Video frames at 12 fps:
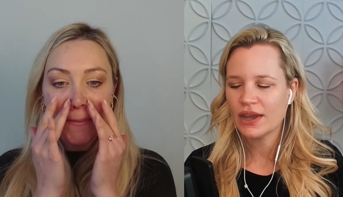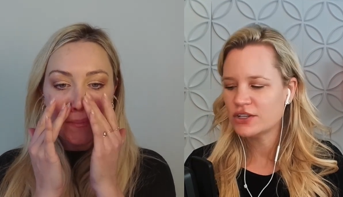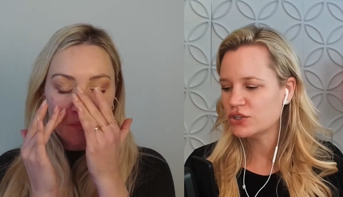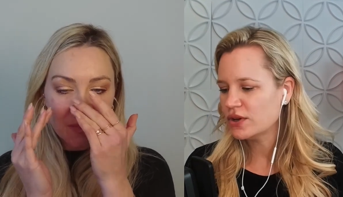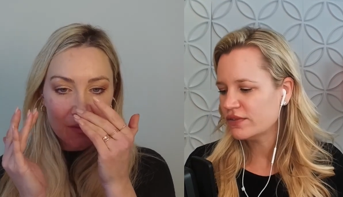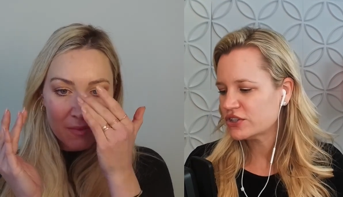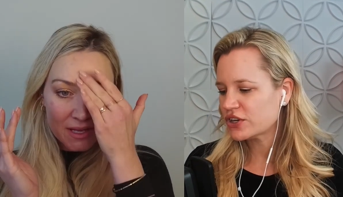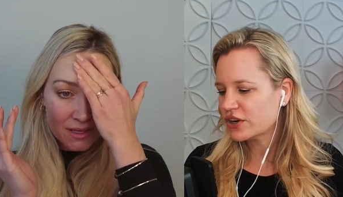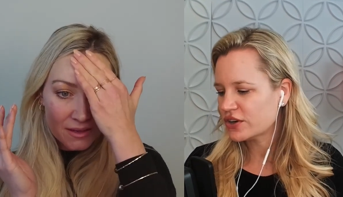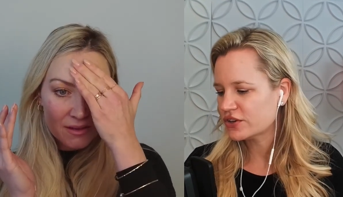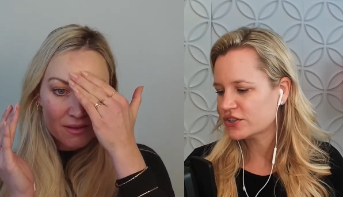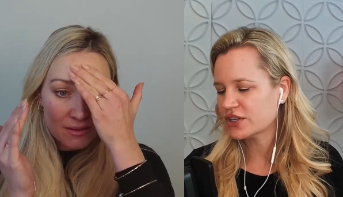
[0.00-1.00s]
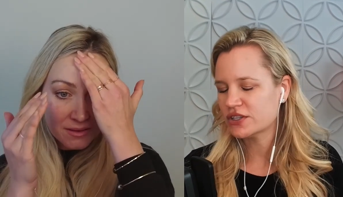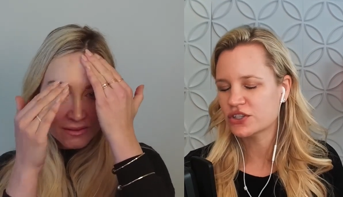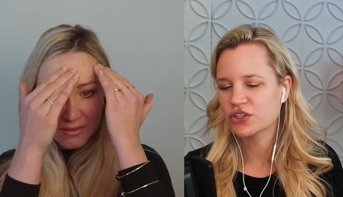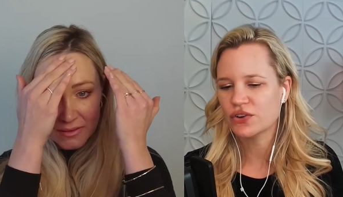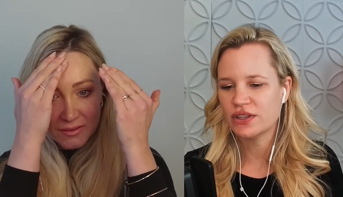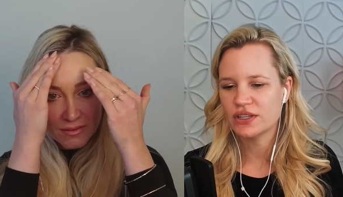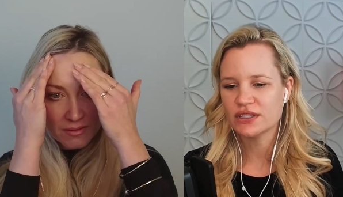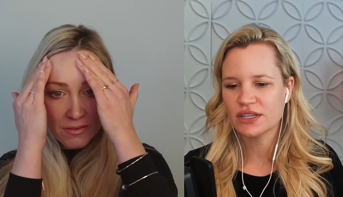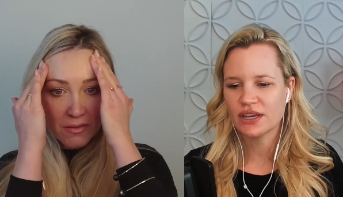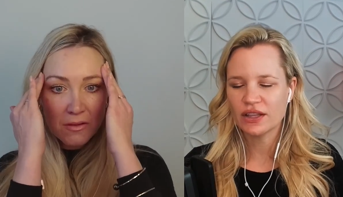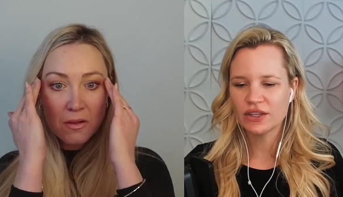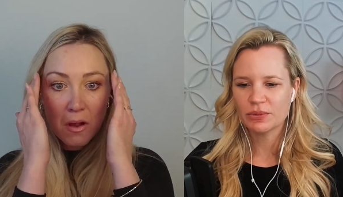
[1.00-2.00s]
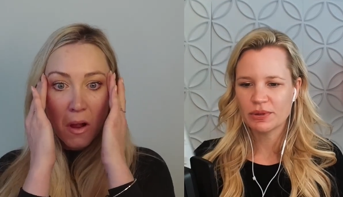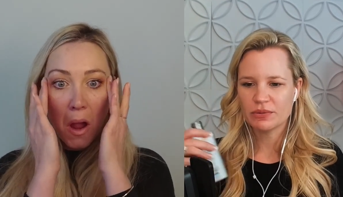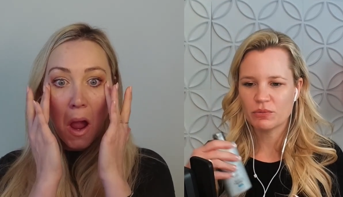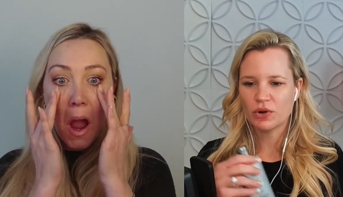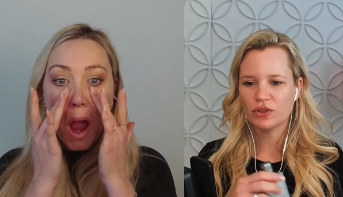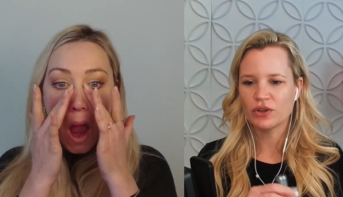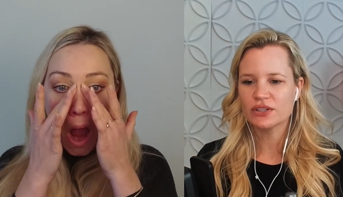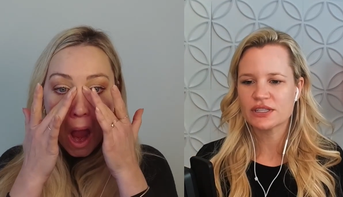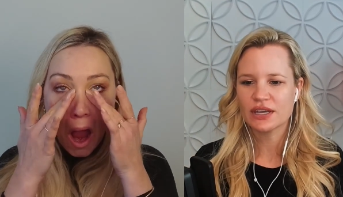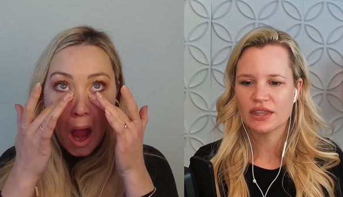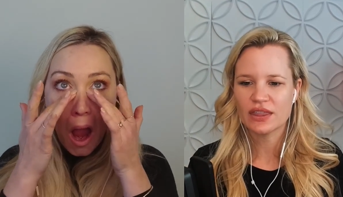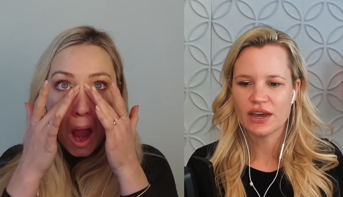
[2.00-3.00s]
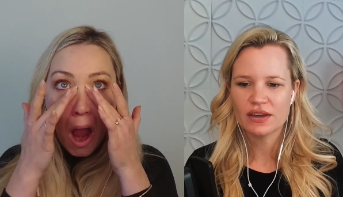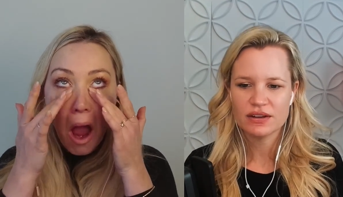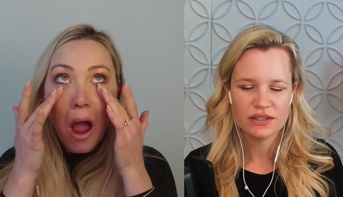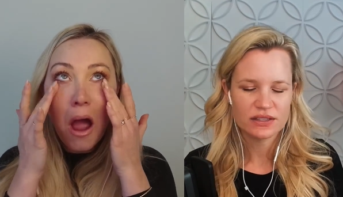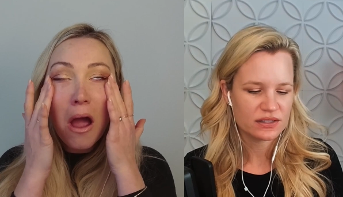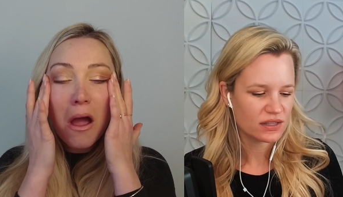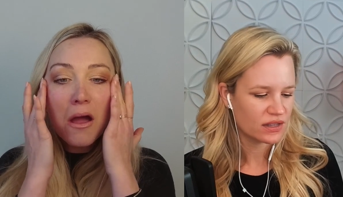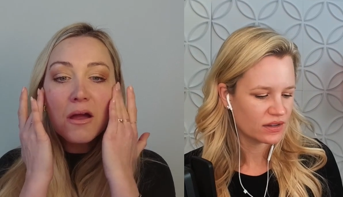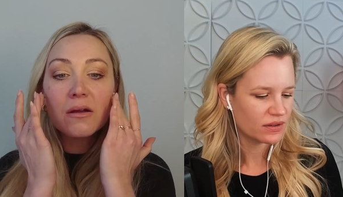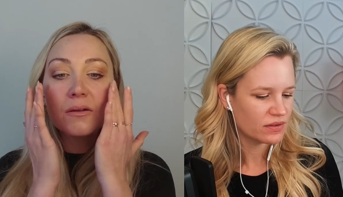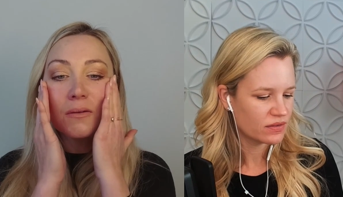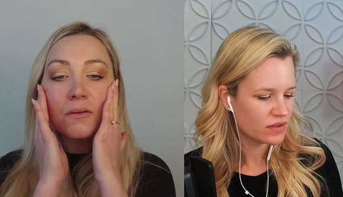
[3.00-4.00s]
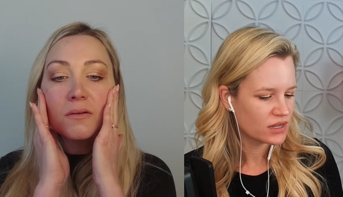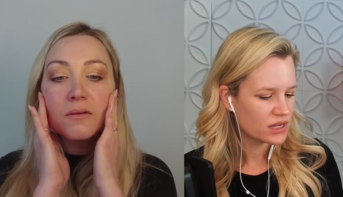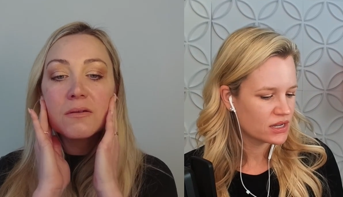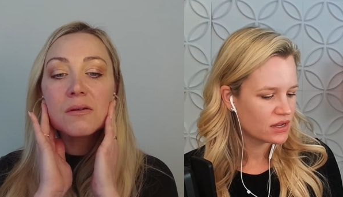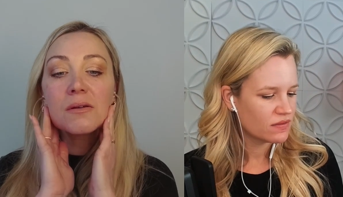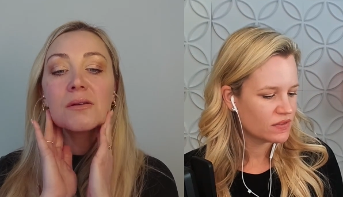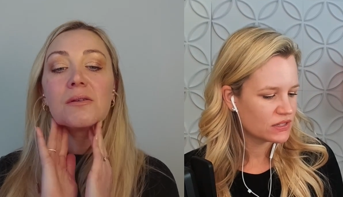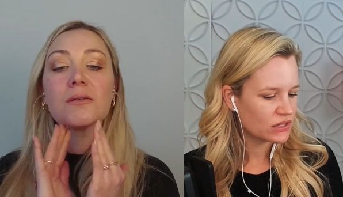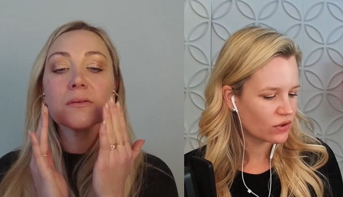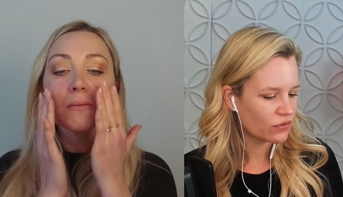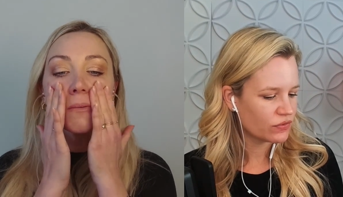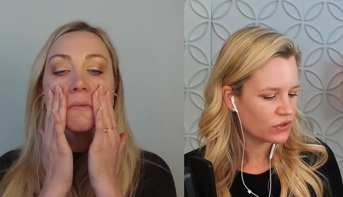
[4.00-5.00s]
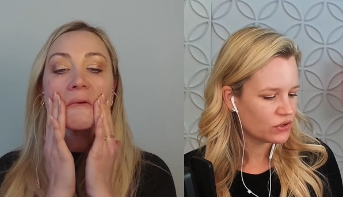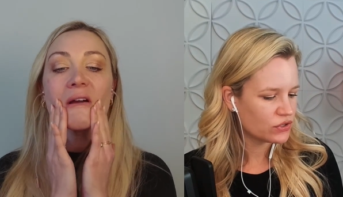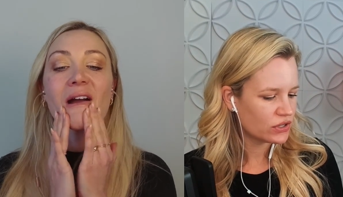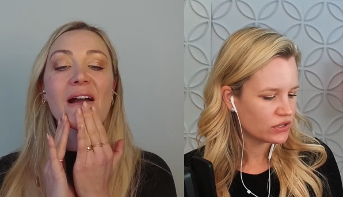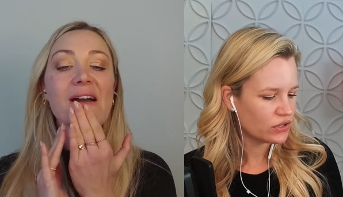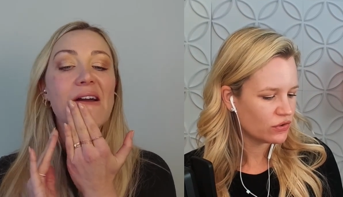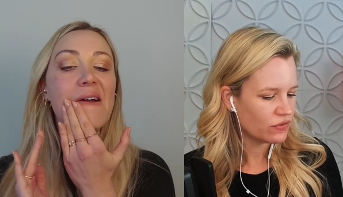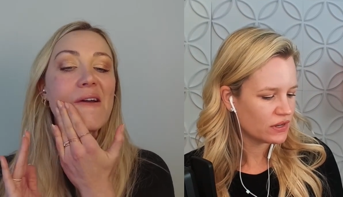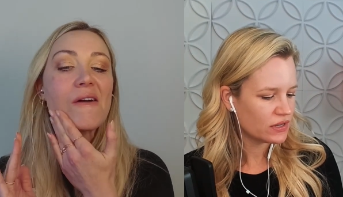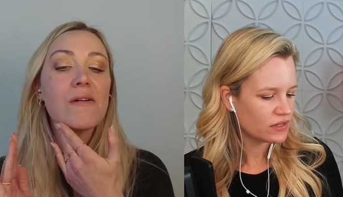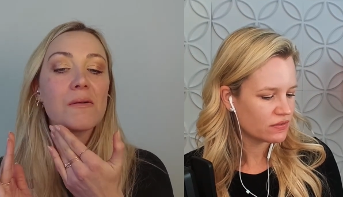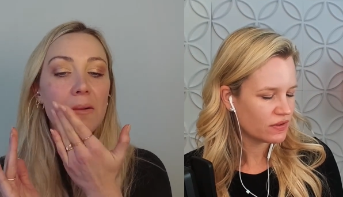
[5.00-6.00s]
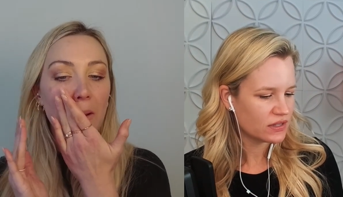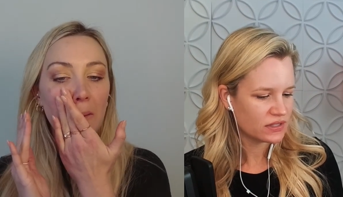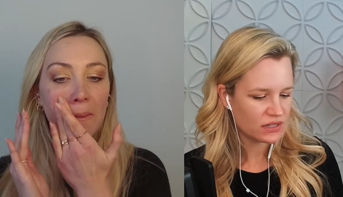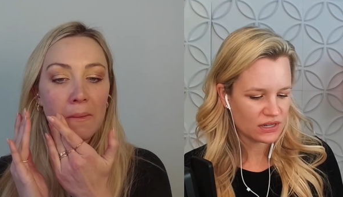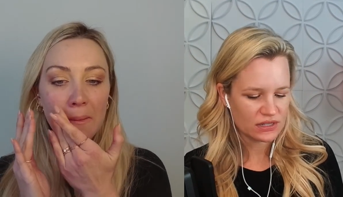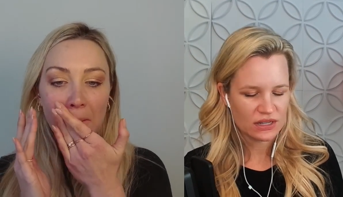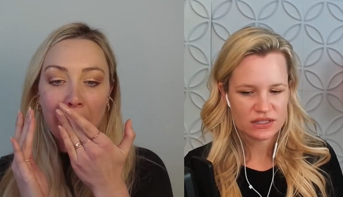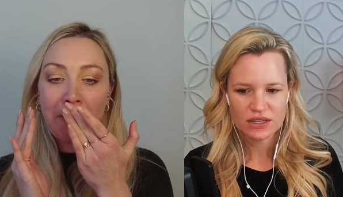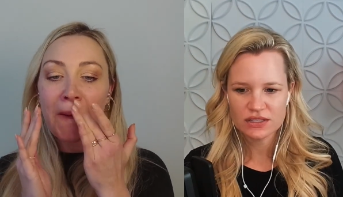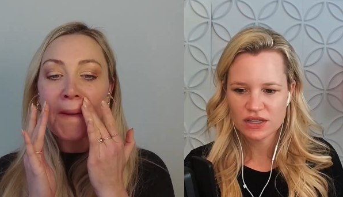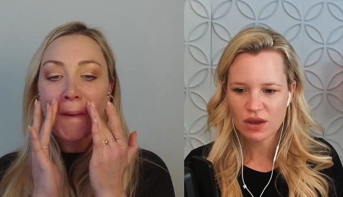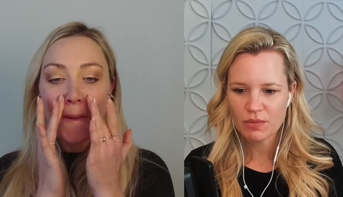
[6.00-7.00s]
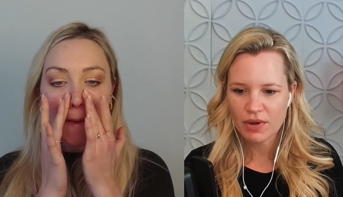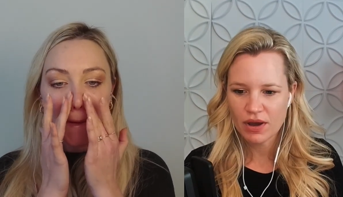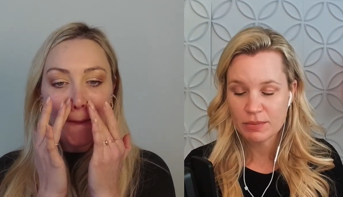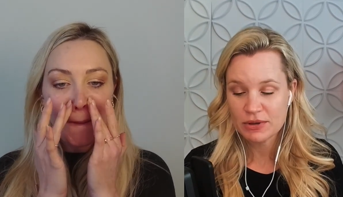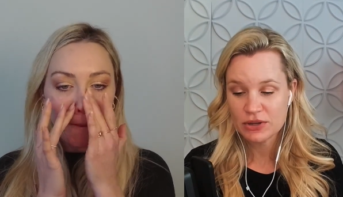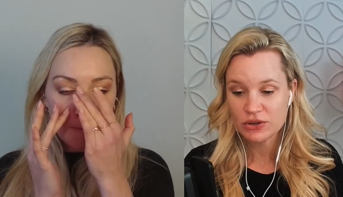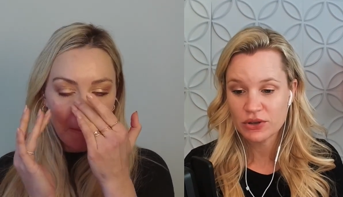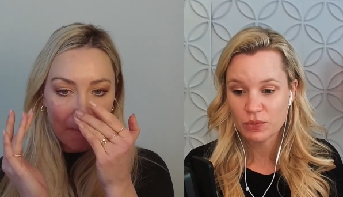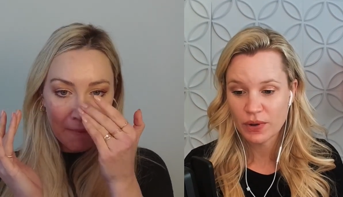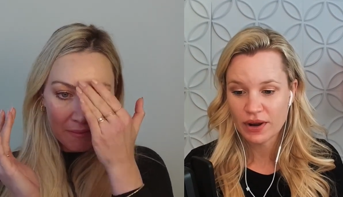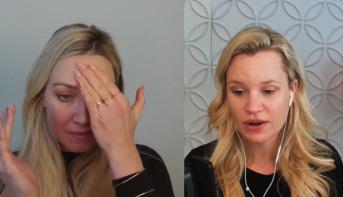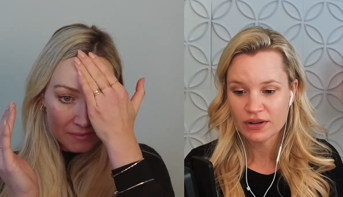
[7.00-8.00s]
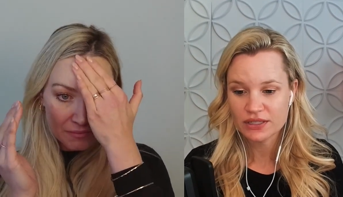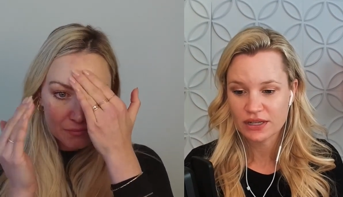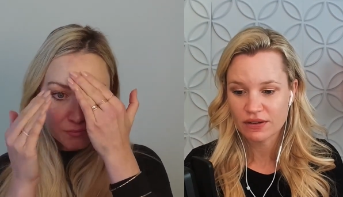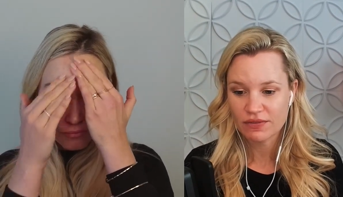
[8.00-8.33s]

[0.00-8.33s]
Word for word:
Speaker 1: I do have we a darker sunscreen that's like a little bit more looks like that. It's the physical fusion UV defense, and it, it does come out. I mean, you can wear it as like a